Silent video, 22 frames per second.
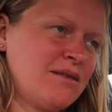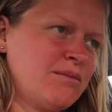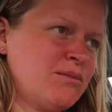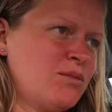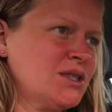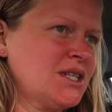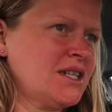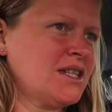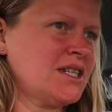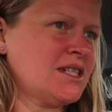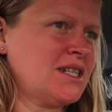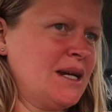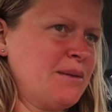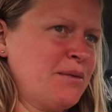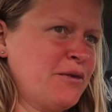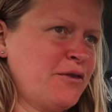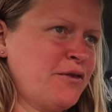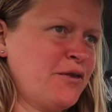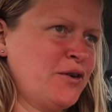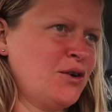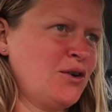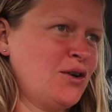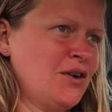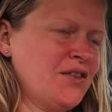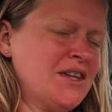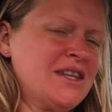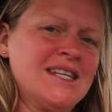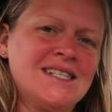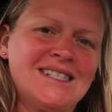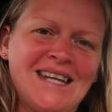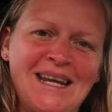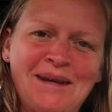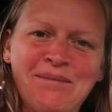Was it the day before? I think
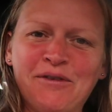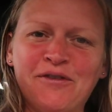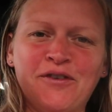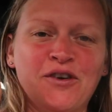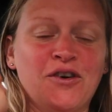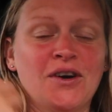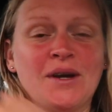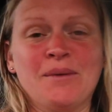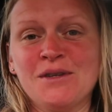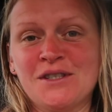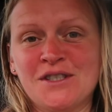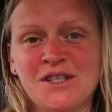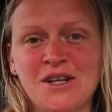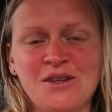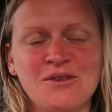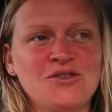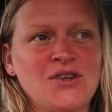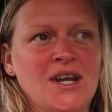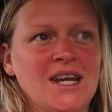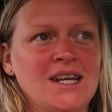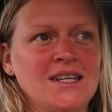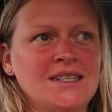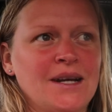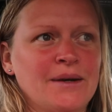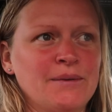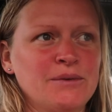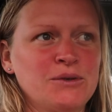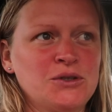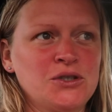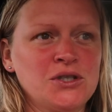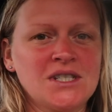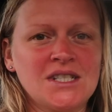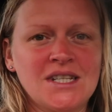the day before. It was so strange. I
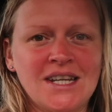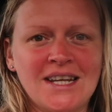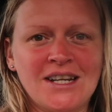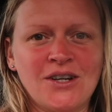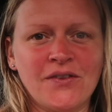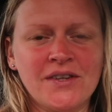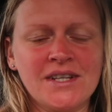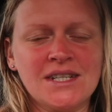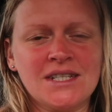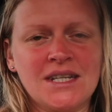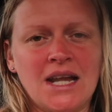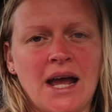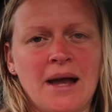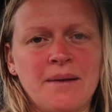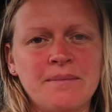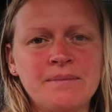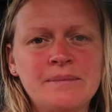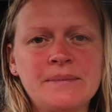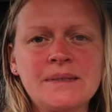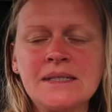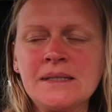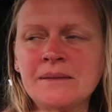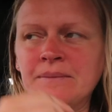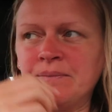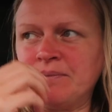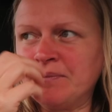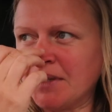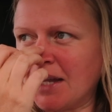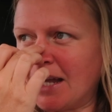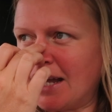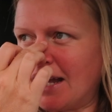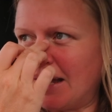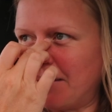was just sitting on the steps
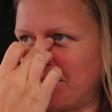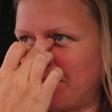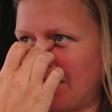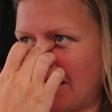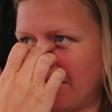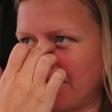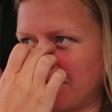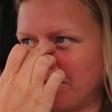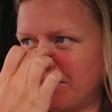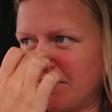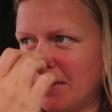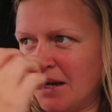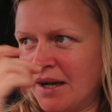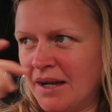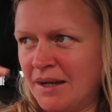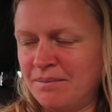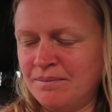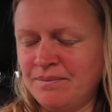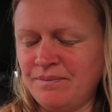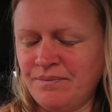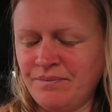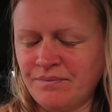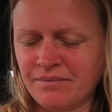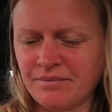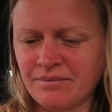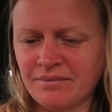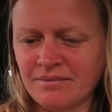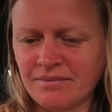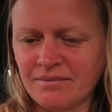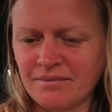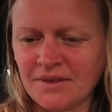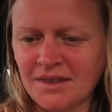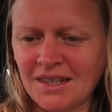by the
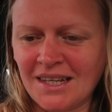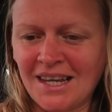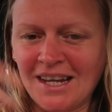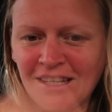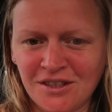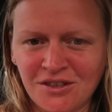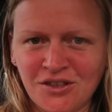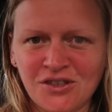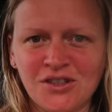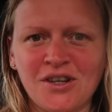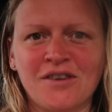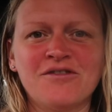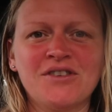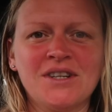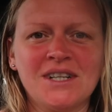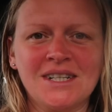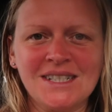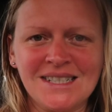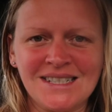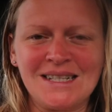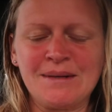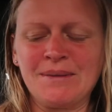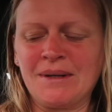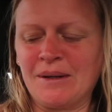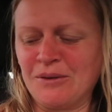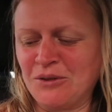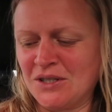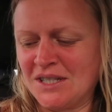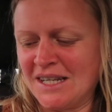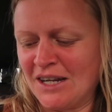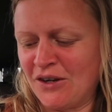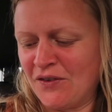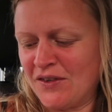kids had just gone for a little sleep, and I was
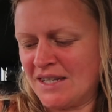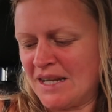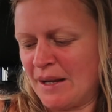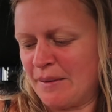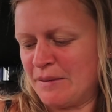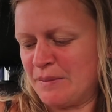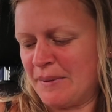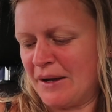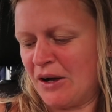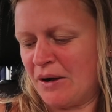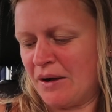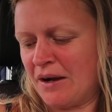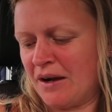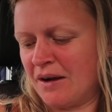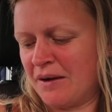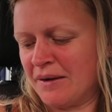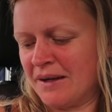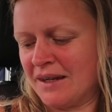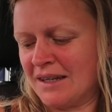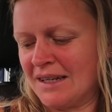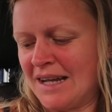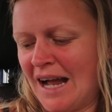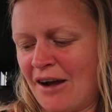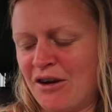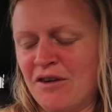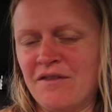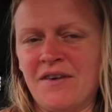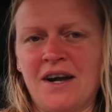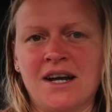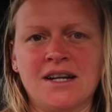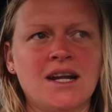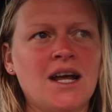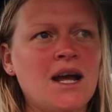just sitting on the steps by our
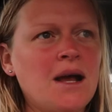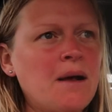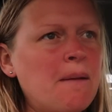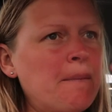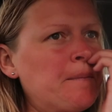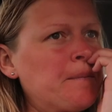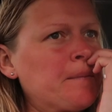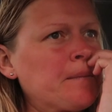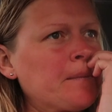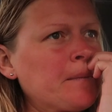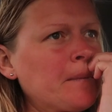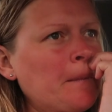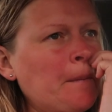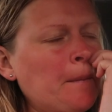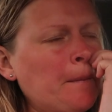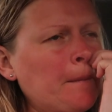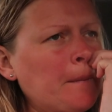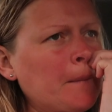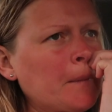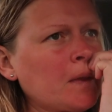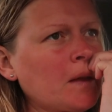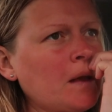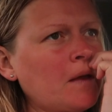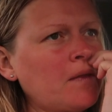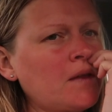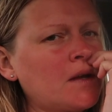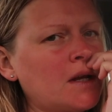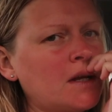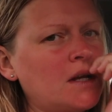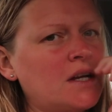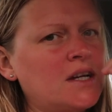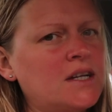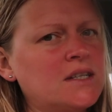caravan, and then
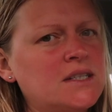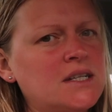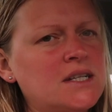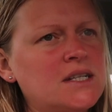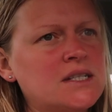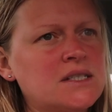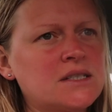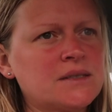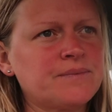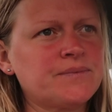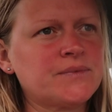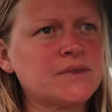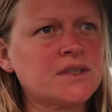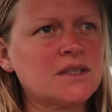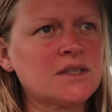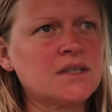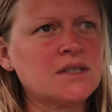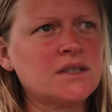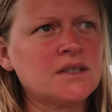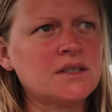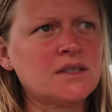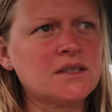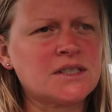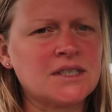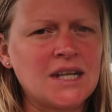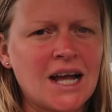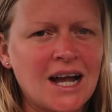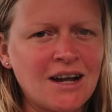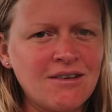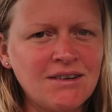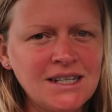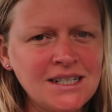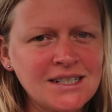I heard this,
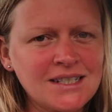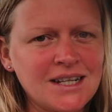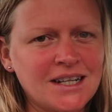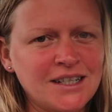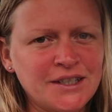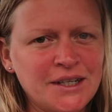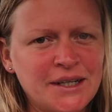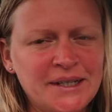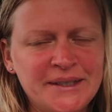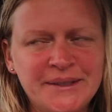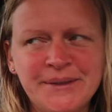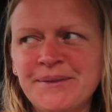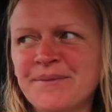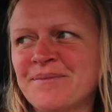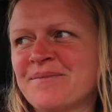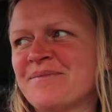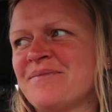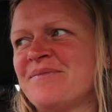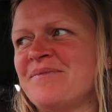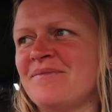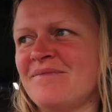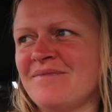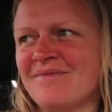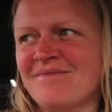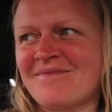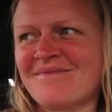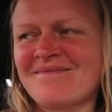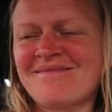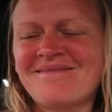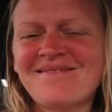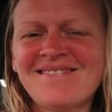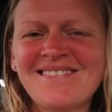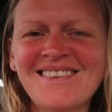"Sarah, is that you?"
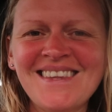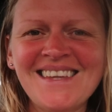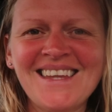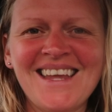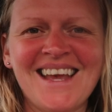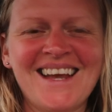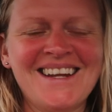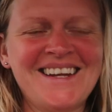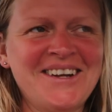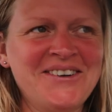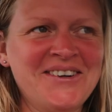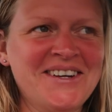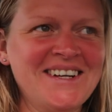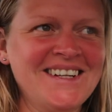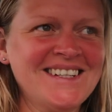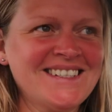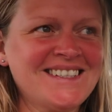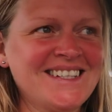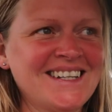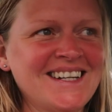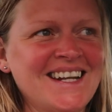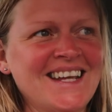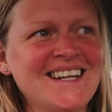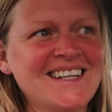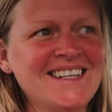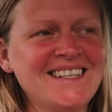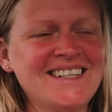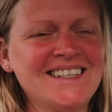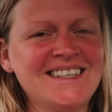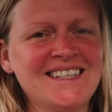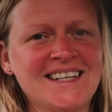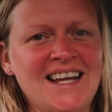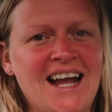And it was the lady in the